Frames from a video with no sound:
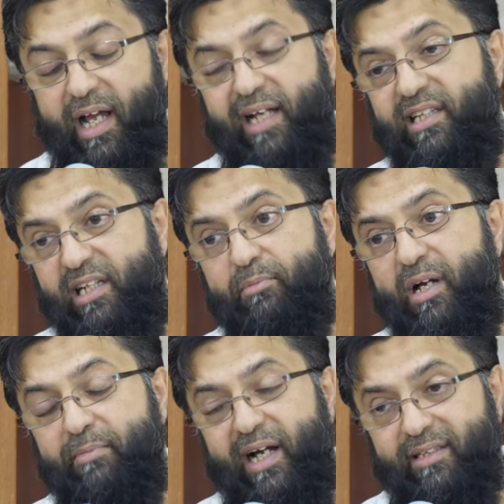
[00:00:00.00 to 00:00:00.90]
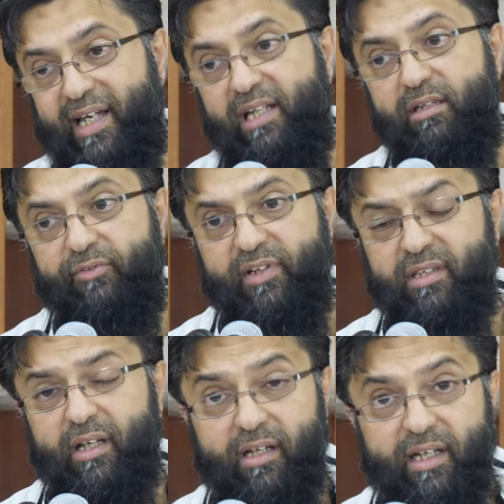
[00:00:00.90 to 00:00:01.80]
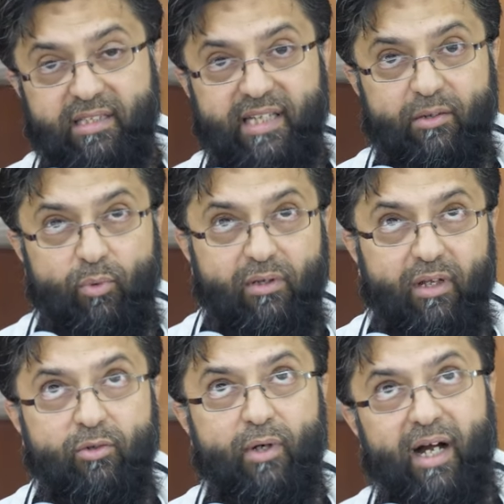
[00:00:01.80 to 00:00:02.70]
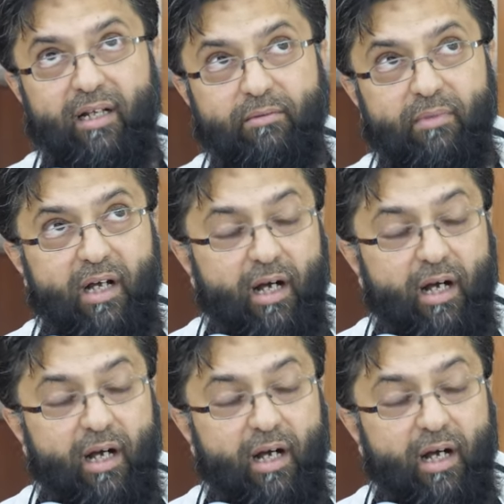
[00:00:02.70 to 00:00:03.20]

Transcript: And the Imam, at the end of his, he said, Wallahu a'lam.